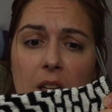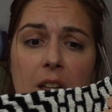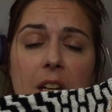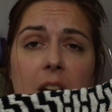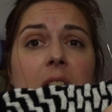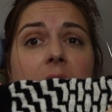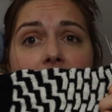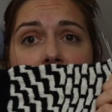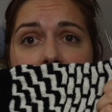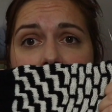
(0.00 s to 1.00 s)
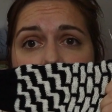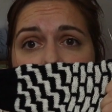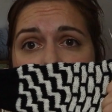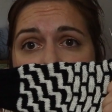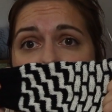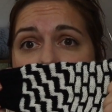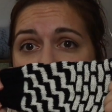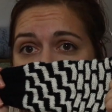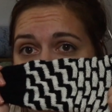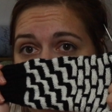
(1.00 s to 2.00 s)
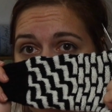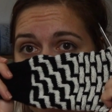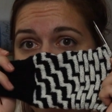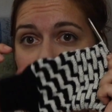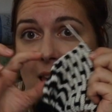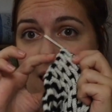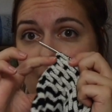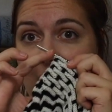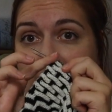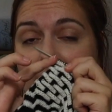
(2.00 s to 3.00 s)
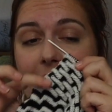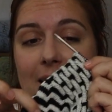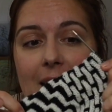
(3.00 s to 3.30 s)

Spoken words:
The other thing is this leg.